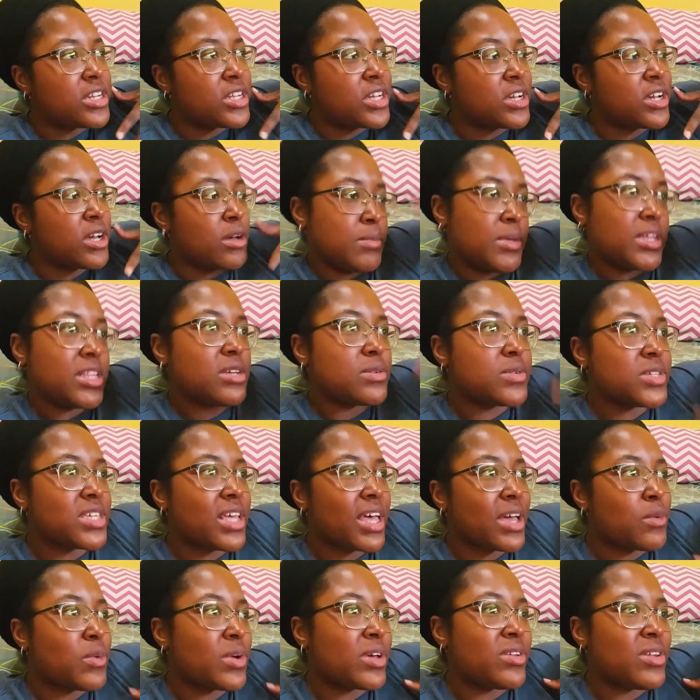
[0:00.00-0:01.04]
Camilla was
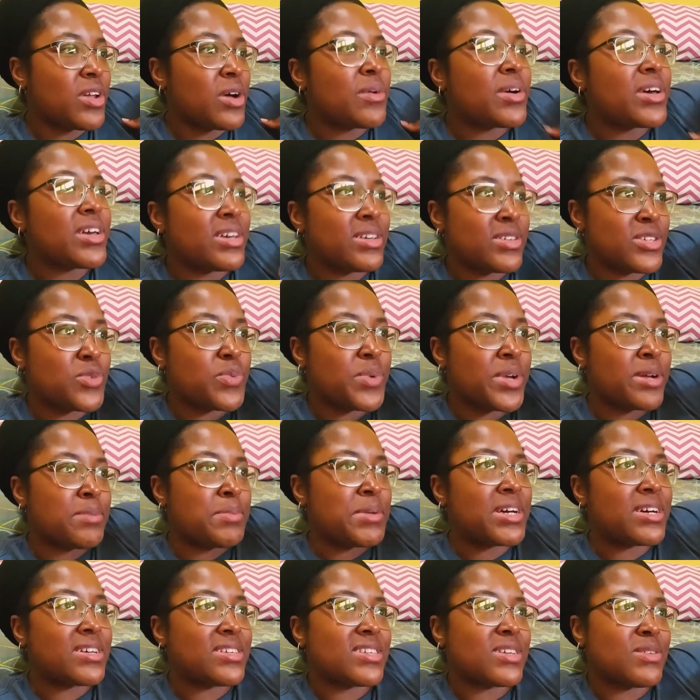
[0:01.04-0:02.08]
like, well, it's weird
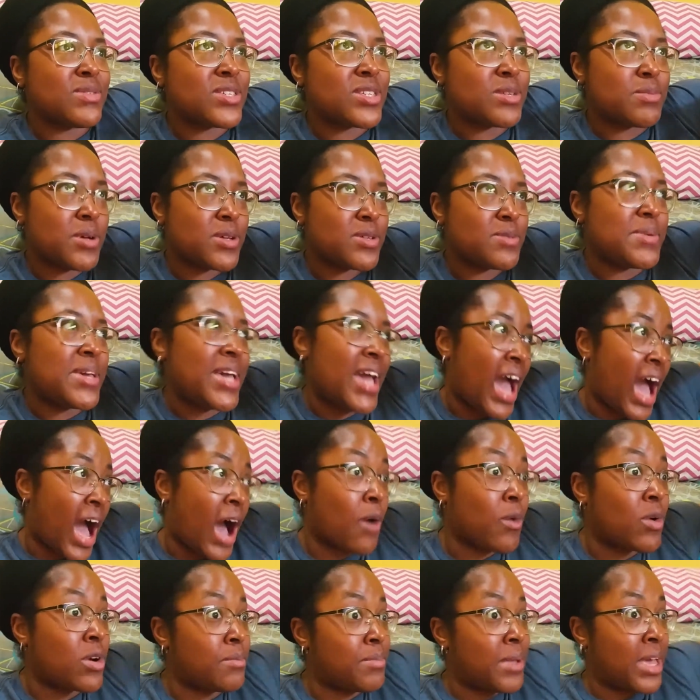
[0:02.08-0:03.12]
because it was supposed to be
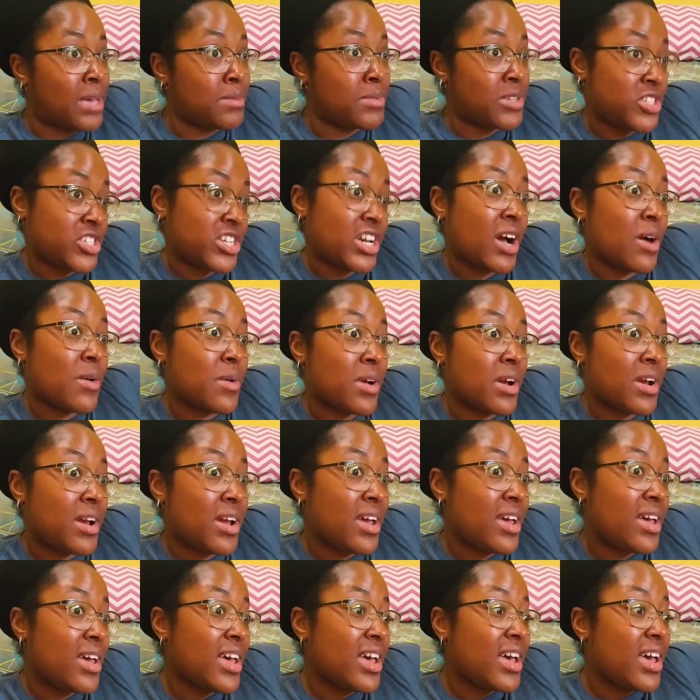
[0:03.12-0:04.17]
our baby shower.
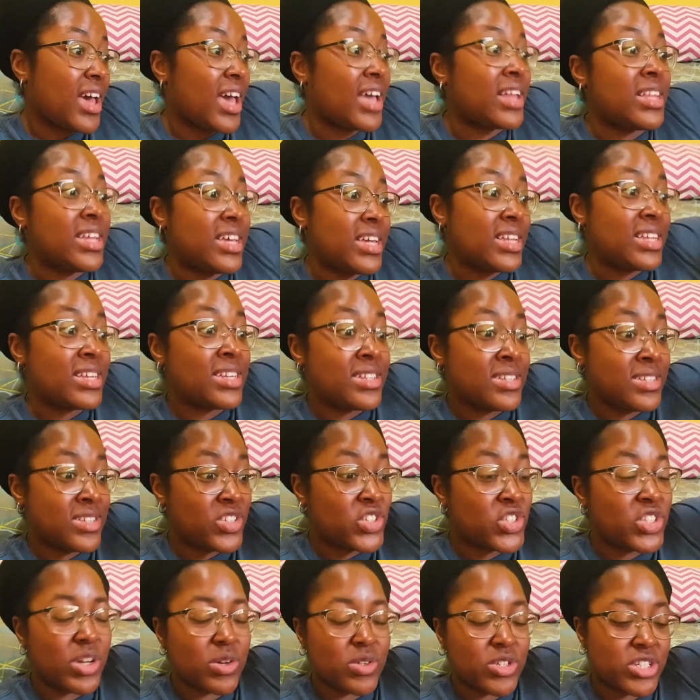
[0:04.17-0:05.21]
And then,
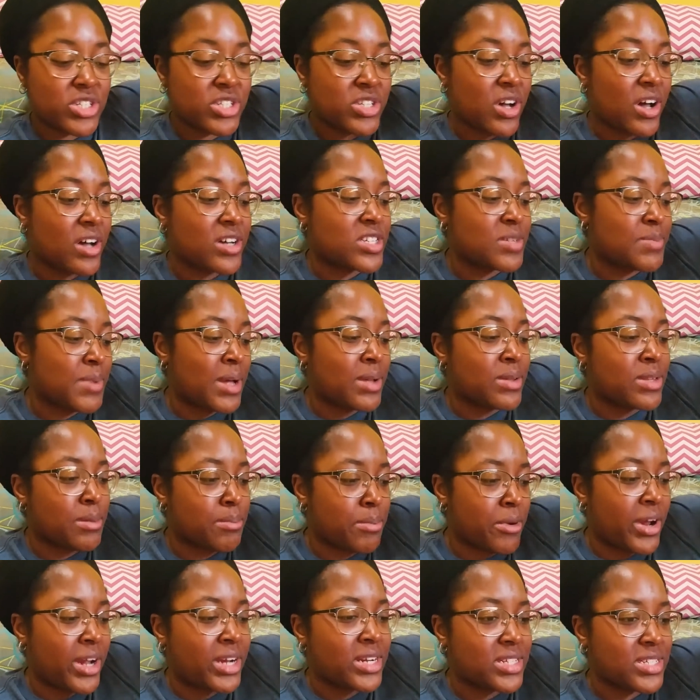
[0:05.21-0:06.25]
she talks about the
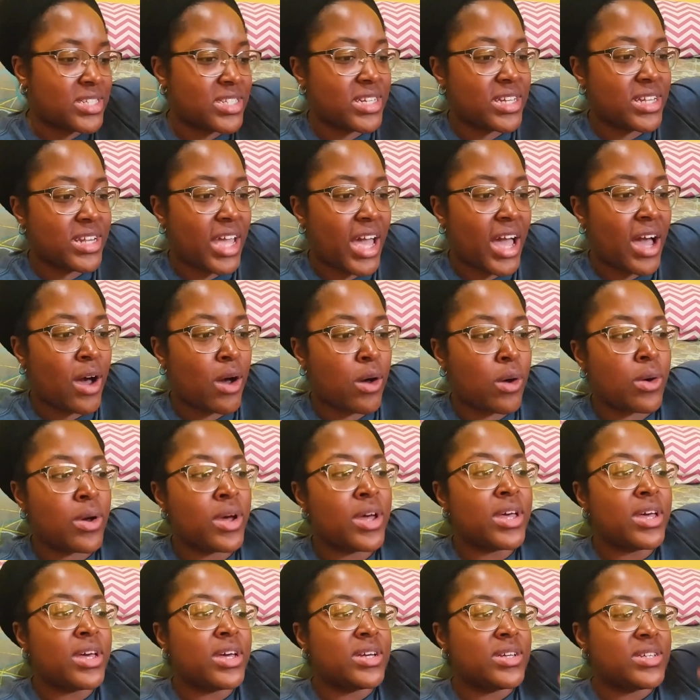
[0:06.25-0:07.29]
pregnancy and how
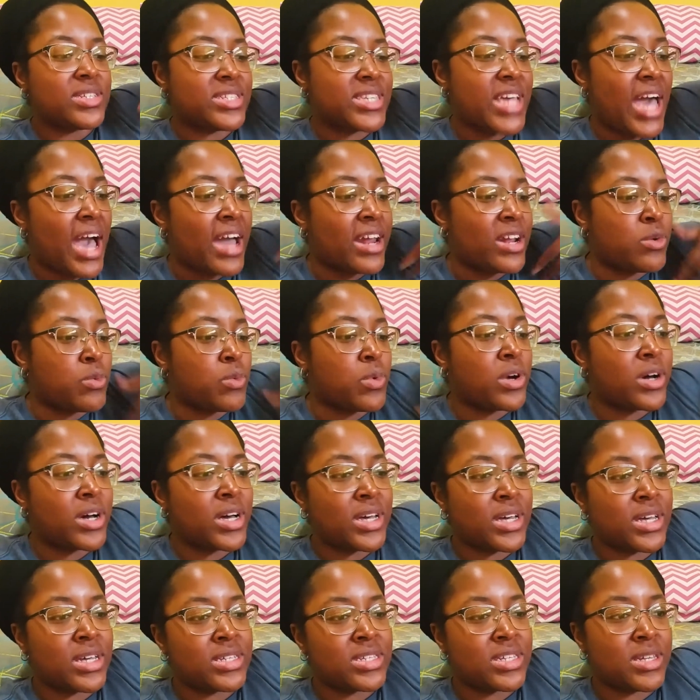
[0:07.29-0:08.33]
sad it
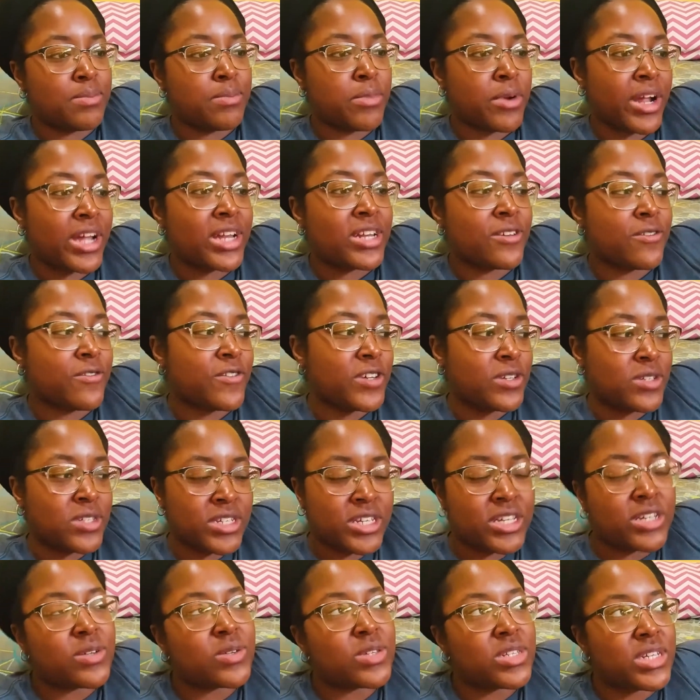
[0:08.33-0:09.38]
was, and Brandon feels
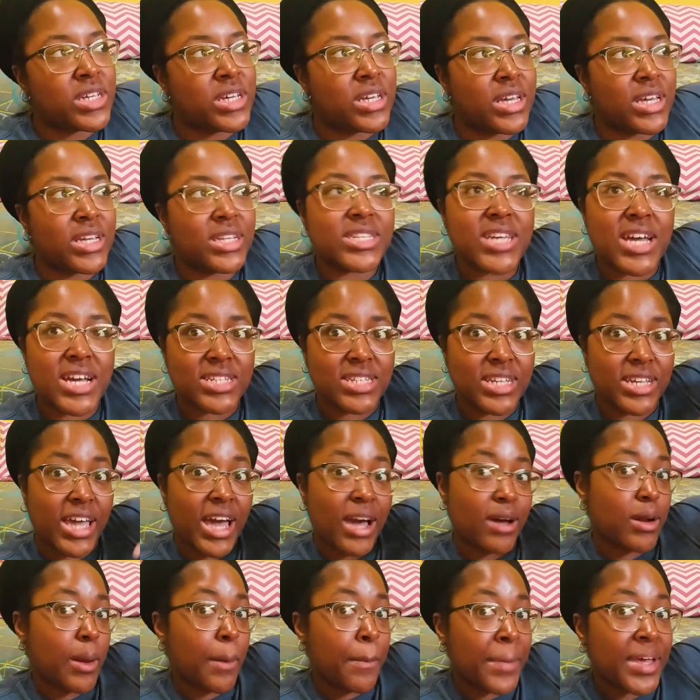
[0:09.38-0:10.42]
guilty. He takes
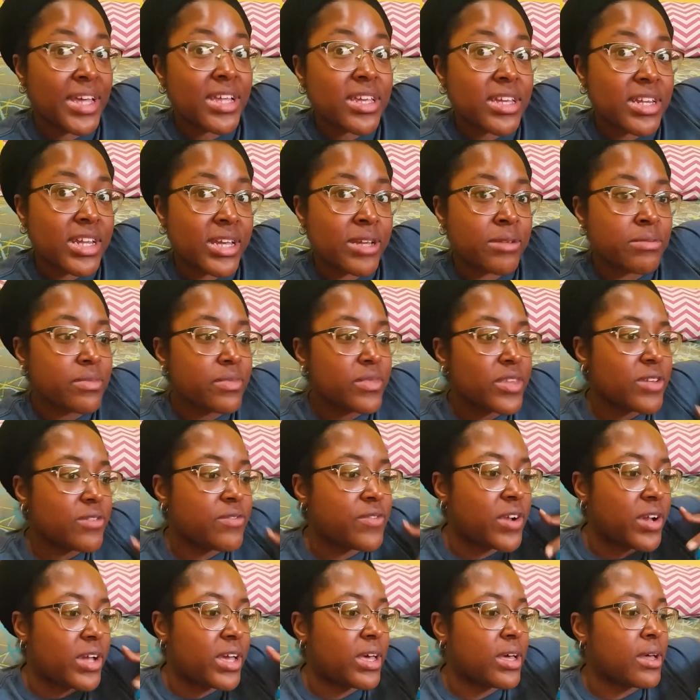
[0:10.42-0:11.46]
accountability
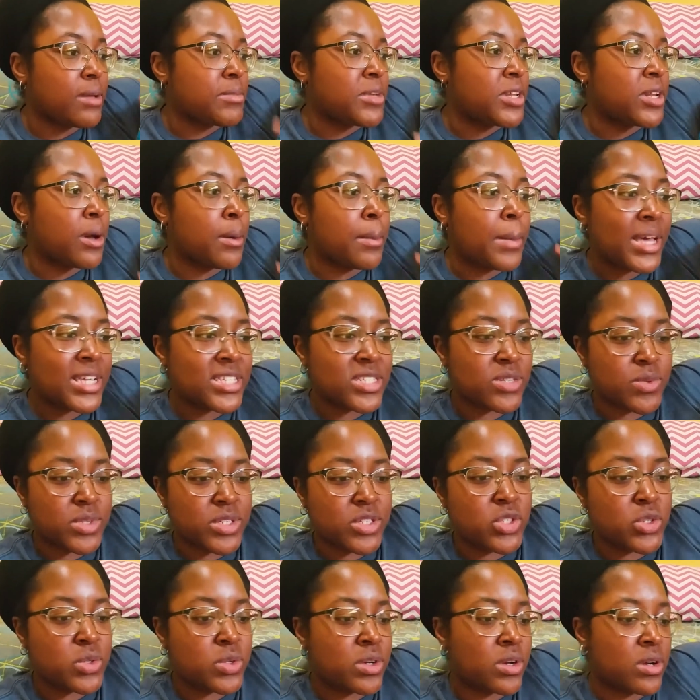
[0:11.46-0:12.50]
for him, messing with
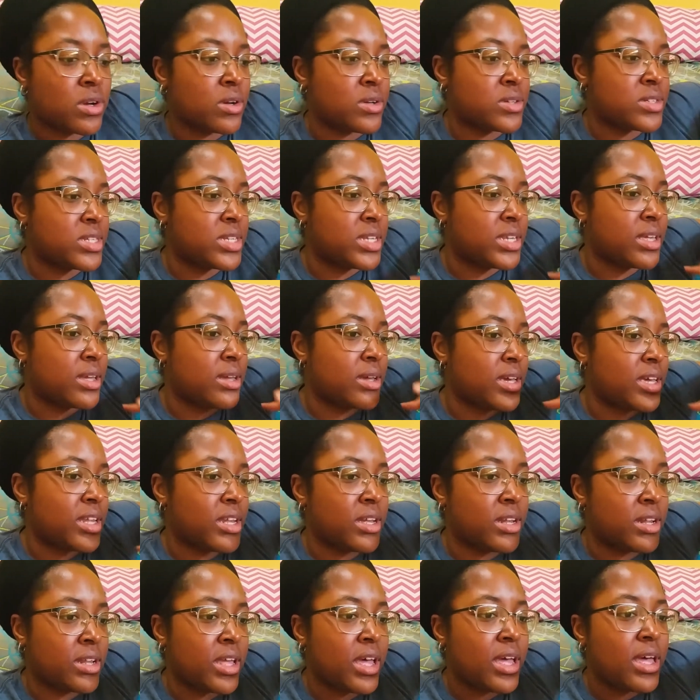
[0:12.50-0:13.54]
2 girls and then
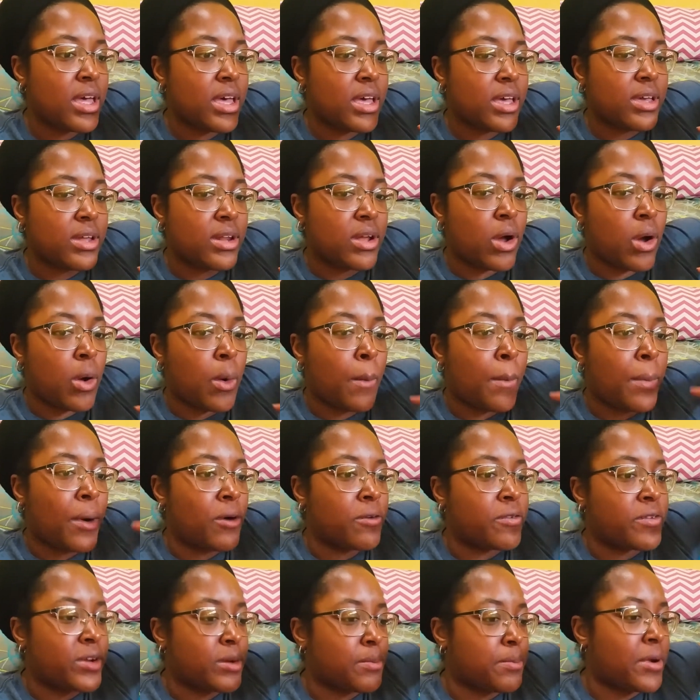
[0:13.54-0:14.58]
getting,
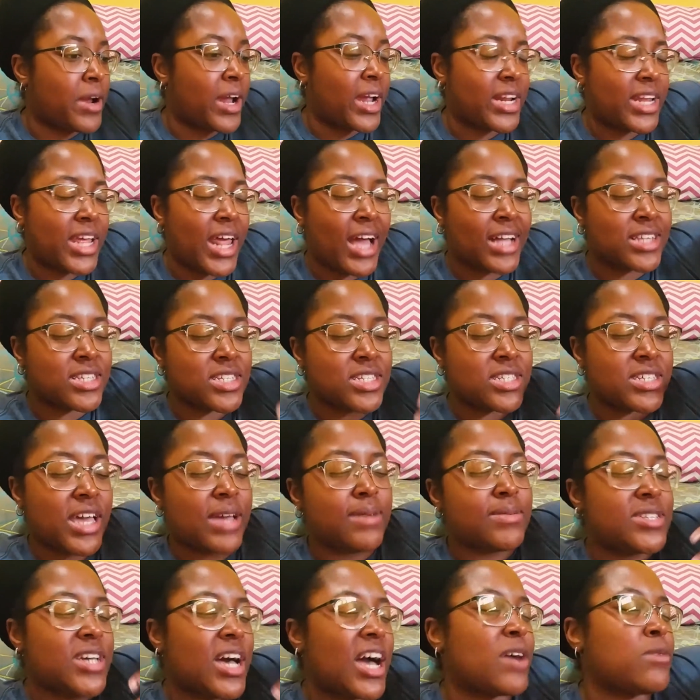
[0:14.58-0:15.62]
both of them pregnant at the
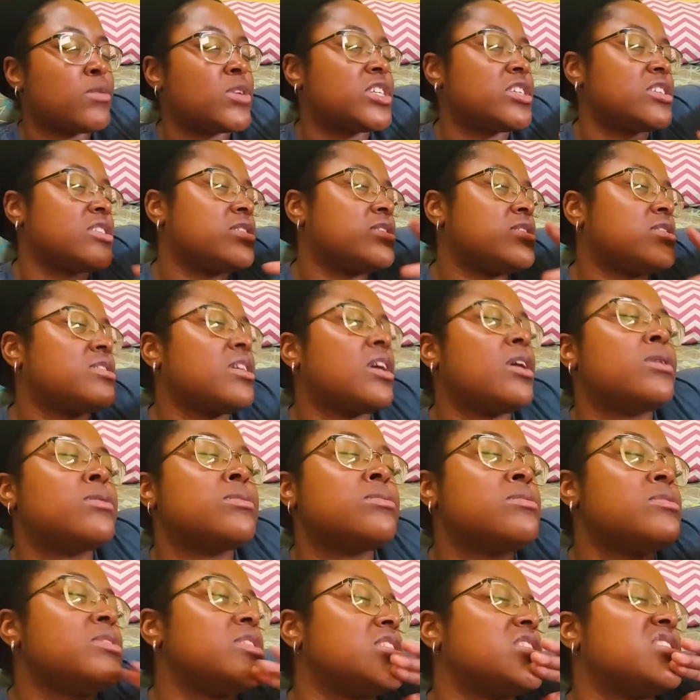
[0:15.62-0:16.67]
same time, which is
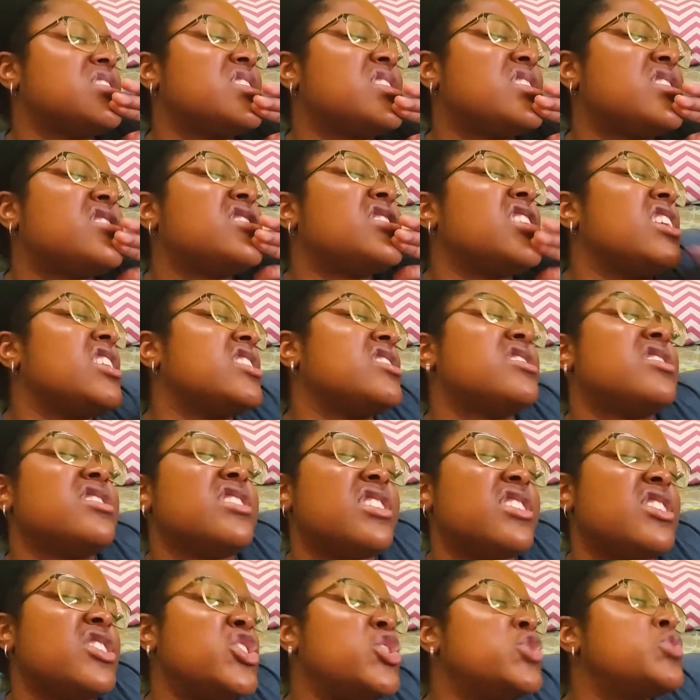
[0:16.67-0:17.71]
so
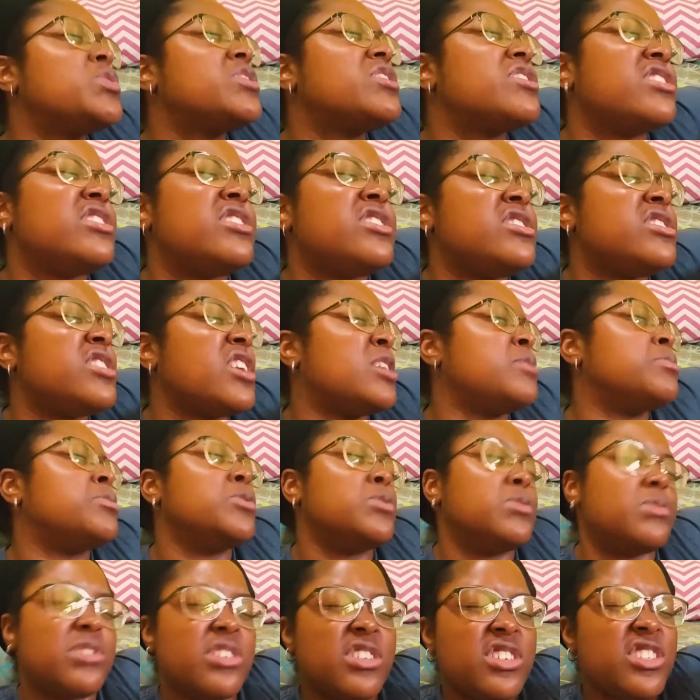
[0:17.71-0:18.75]
disgusting. You were
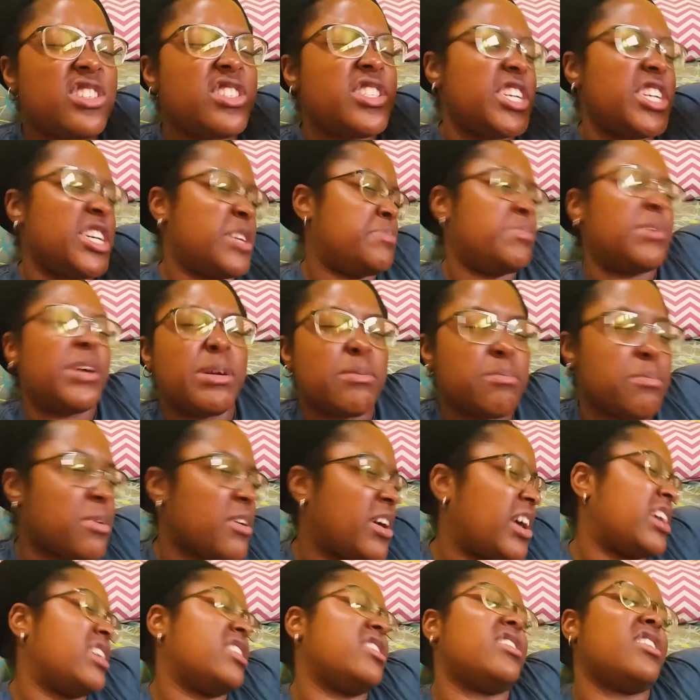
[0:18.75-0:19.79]
double dipping,
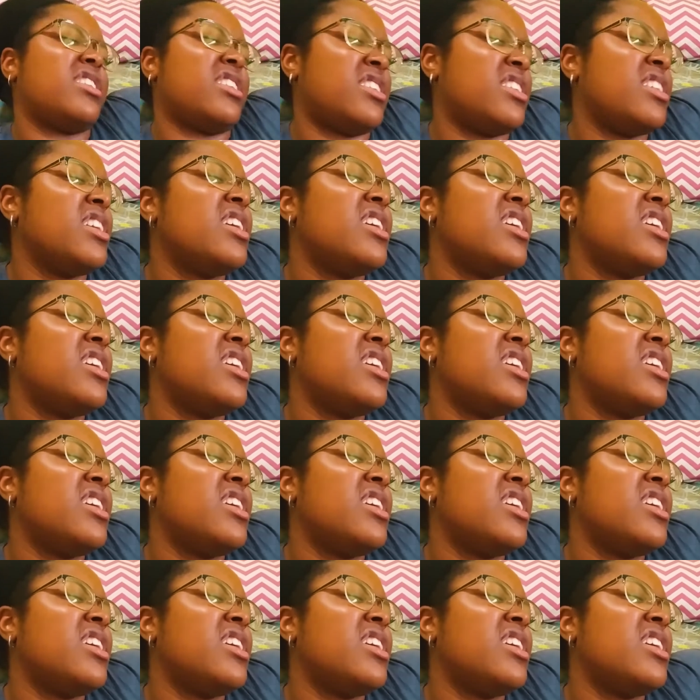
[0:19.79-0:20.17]
Brandon.